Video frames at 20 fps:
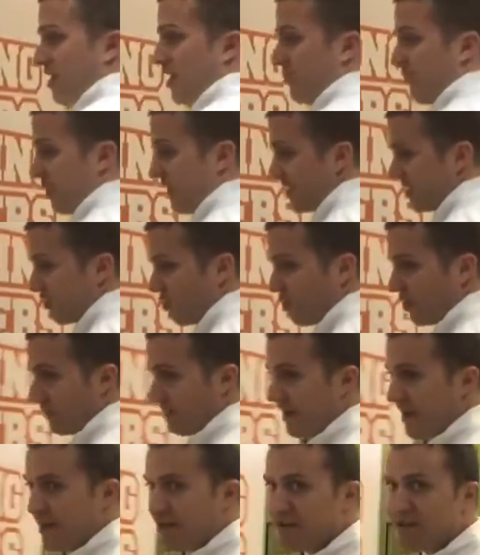company's core
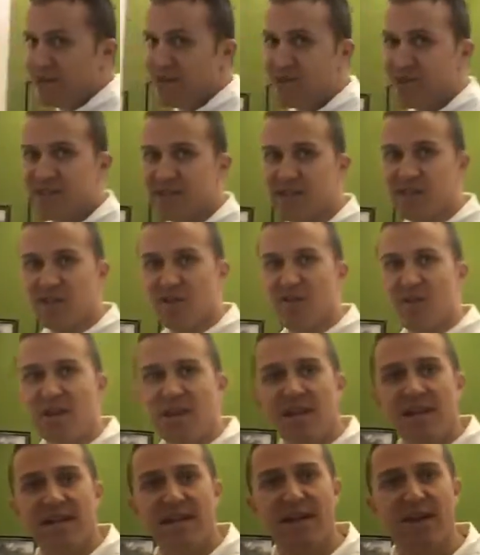values, and so
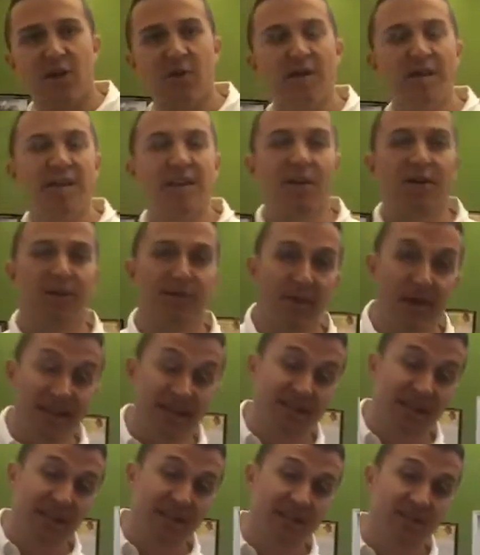not only in our
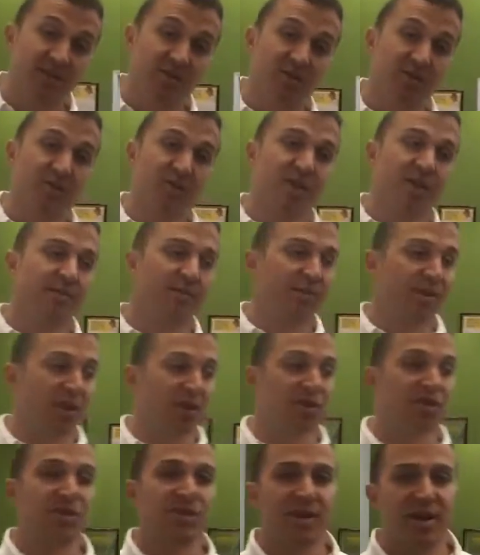franchise owners, but
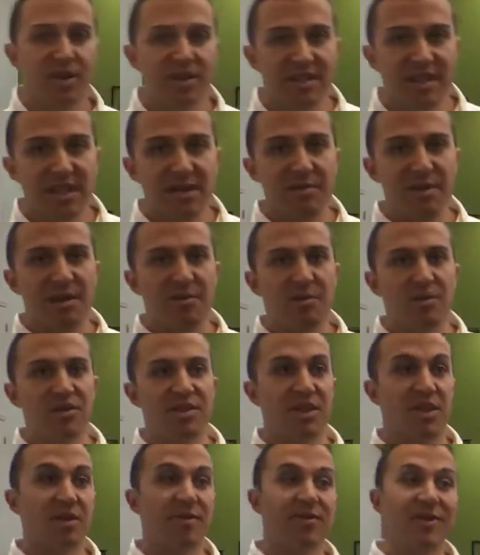also in our team members
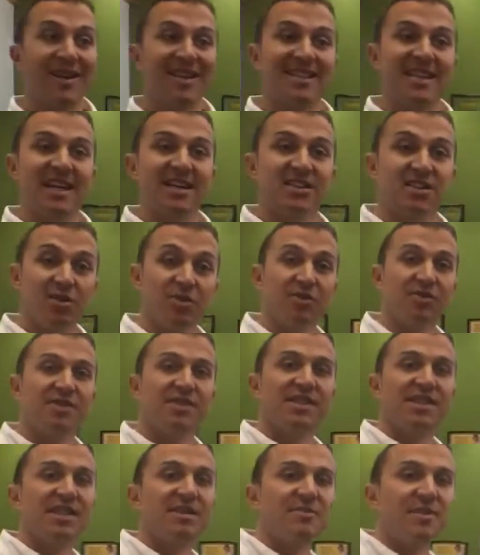and our franchise owners'
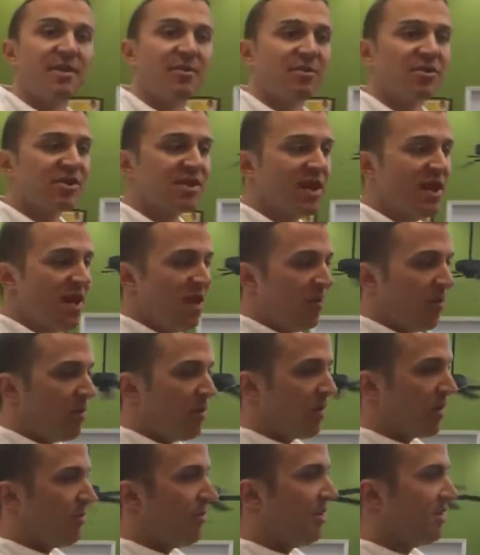team members, we
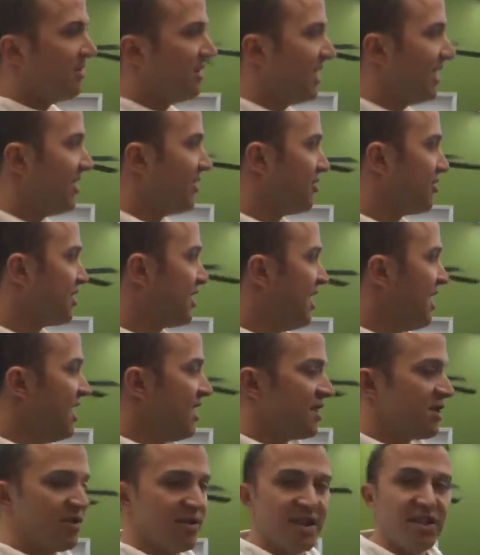want to build leaders.
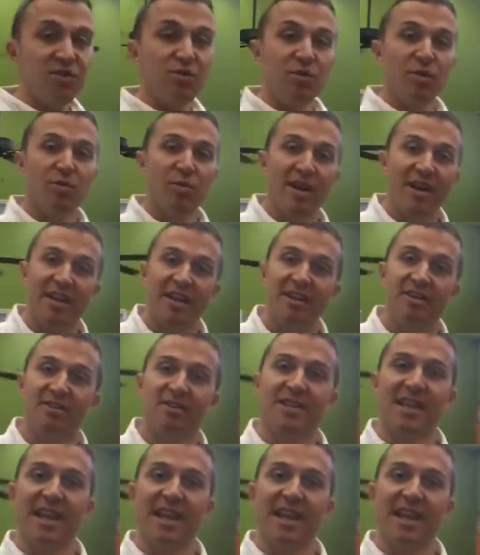So this room right here is